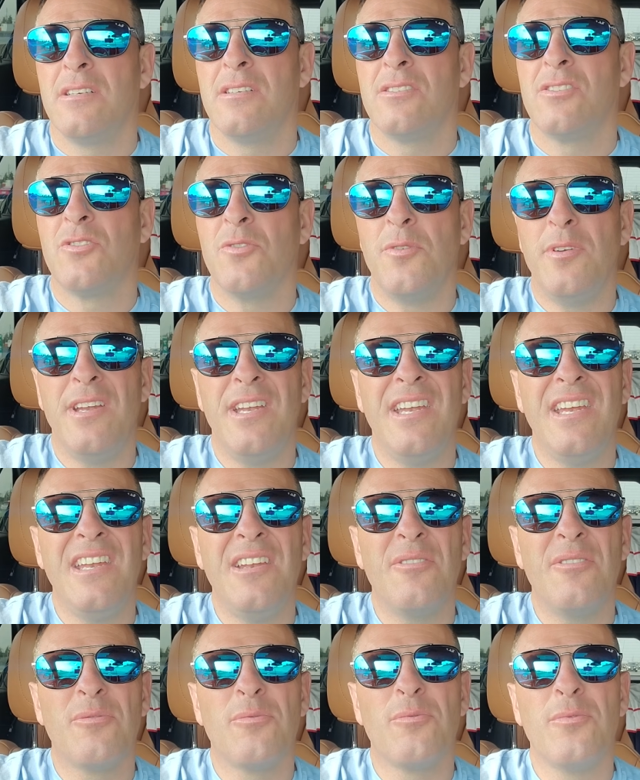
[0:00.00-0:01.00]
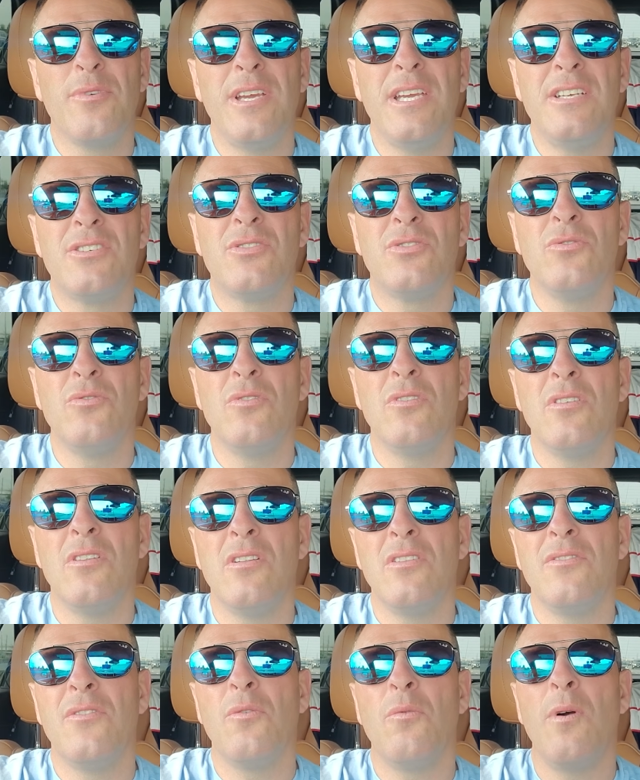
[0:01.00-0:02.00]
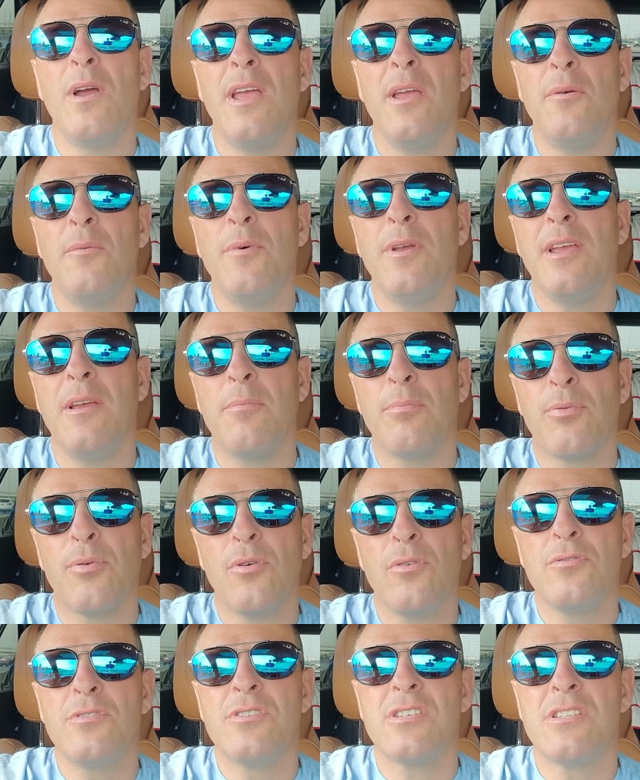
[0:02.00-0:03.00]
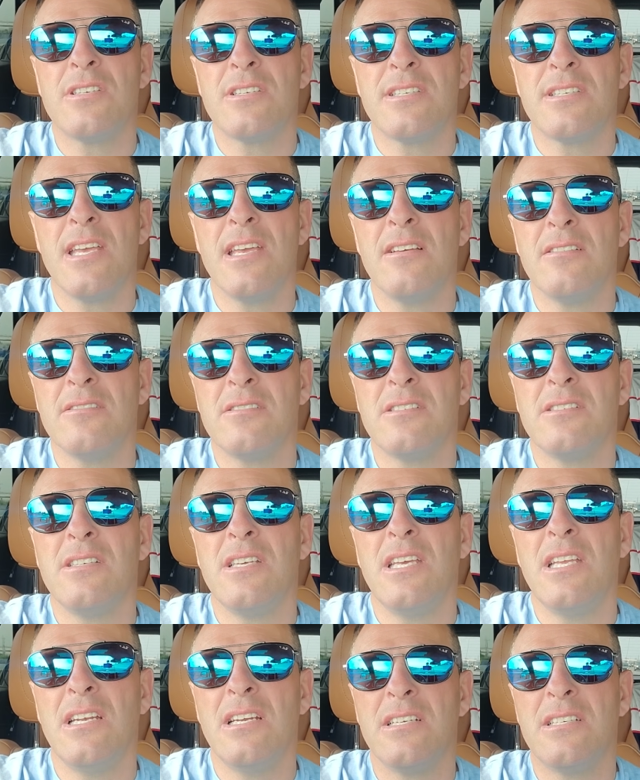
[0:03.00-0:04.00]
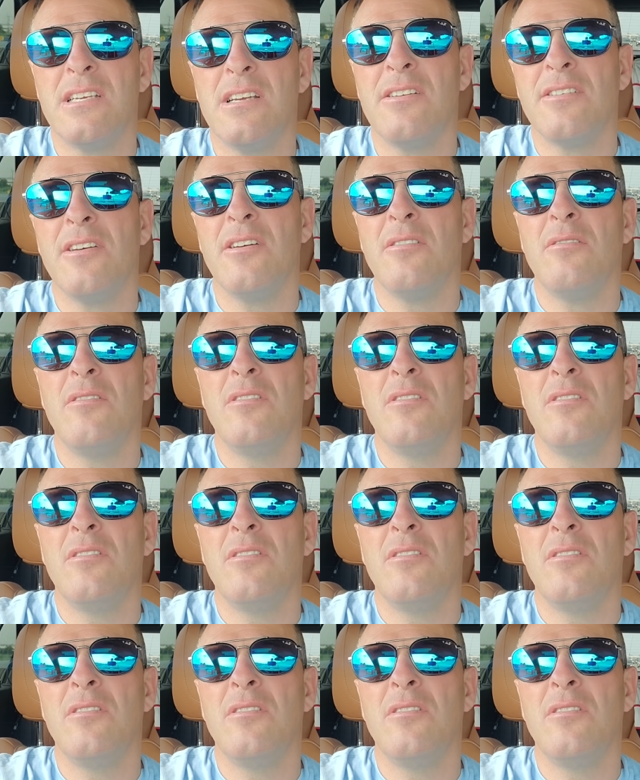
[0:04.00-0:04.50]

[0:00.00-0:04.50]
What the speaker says: So do you need to retool the way we approach the sales in Ontario?